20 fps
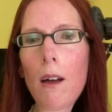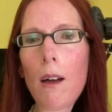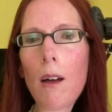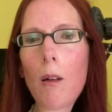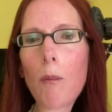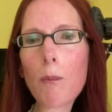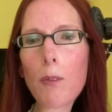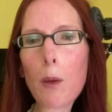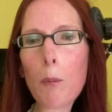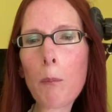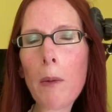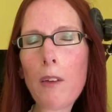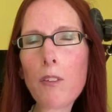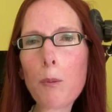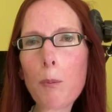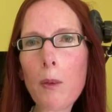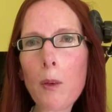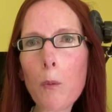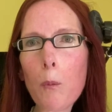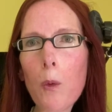it must be
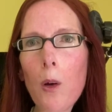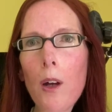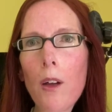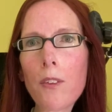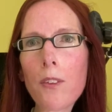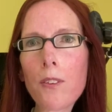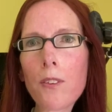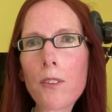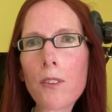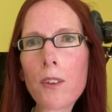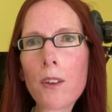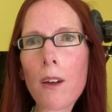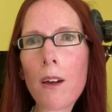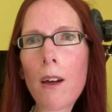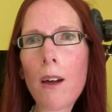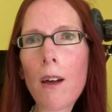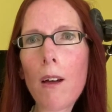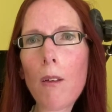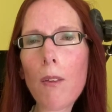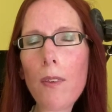the worst
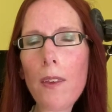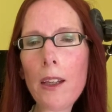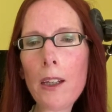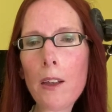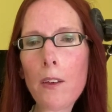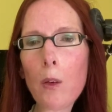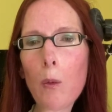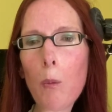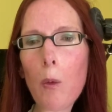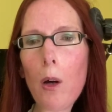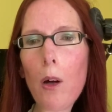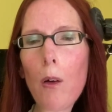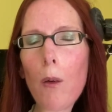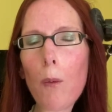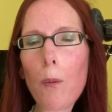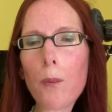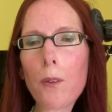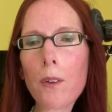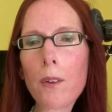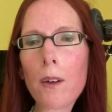thing in the
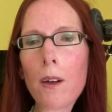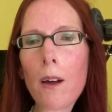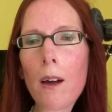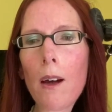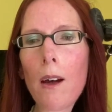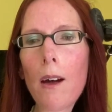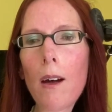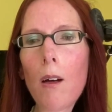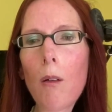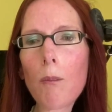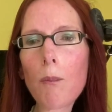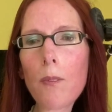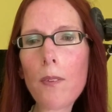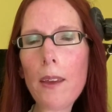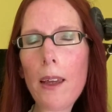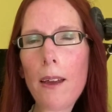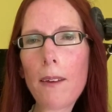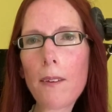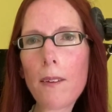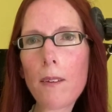world
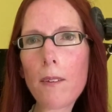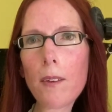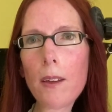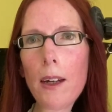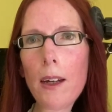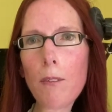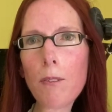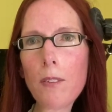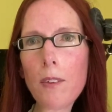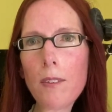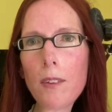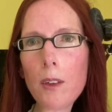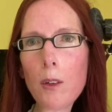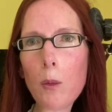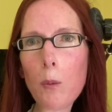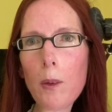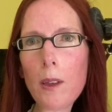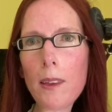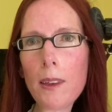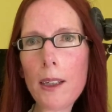that you have to deal
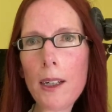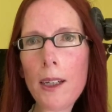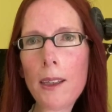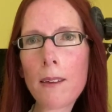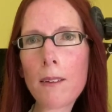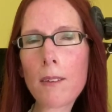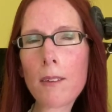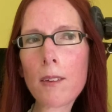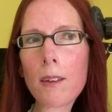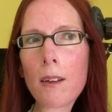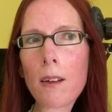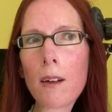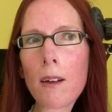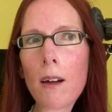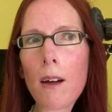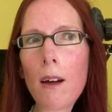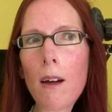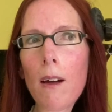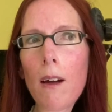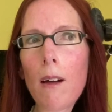with, and
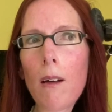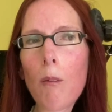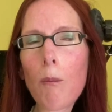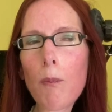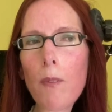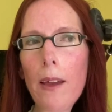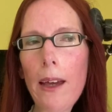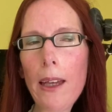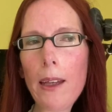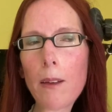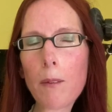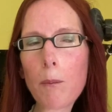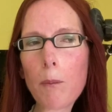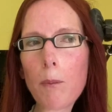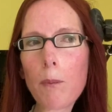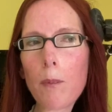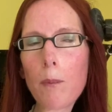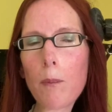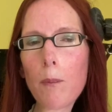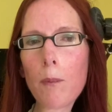they
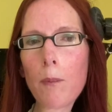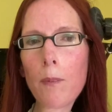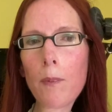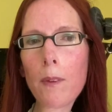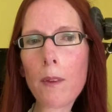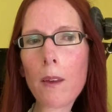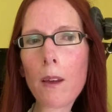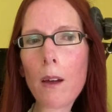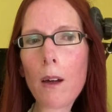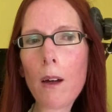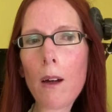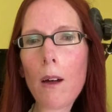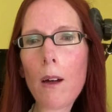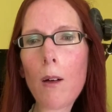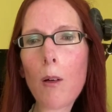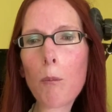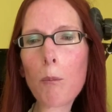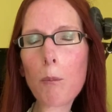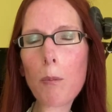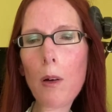
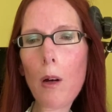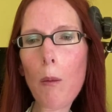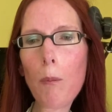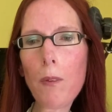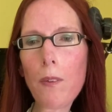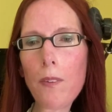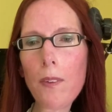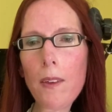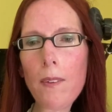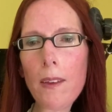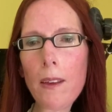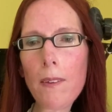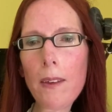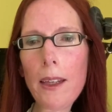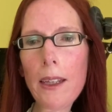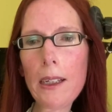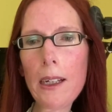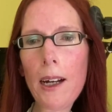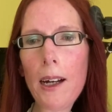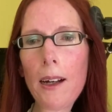obviously think they
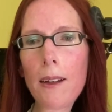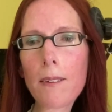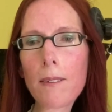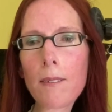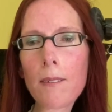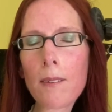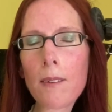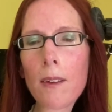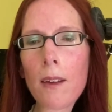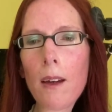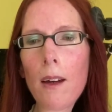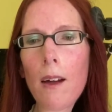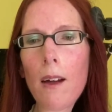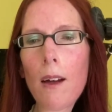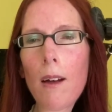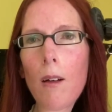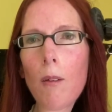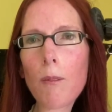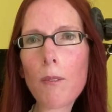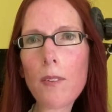can't
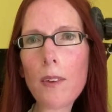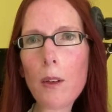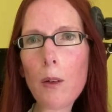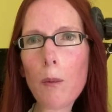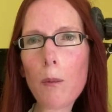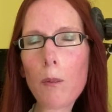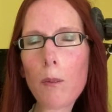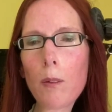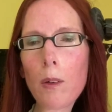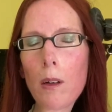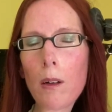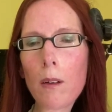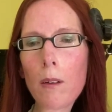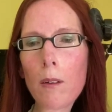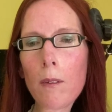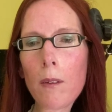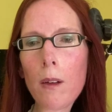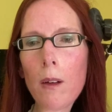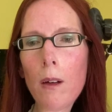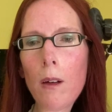deal
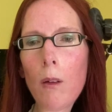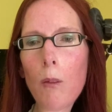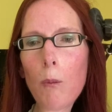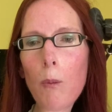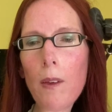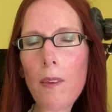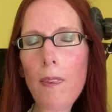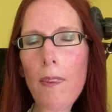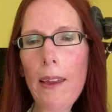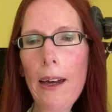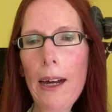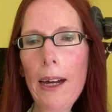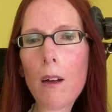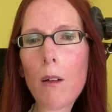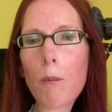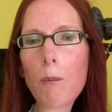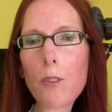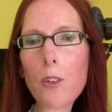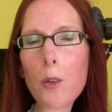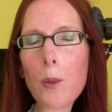with that.
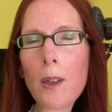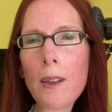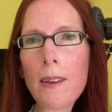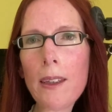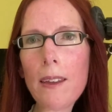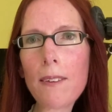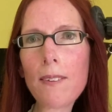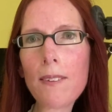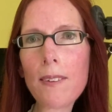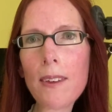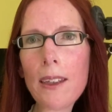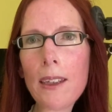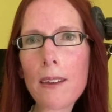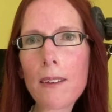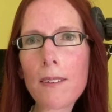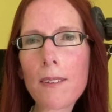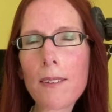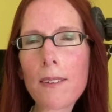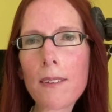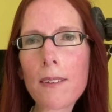Doing these things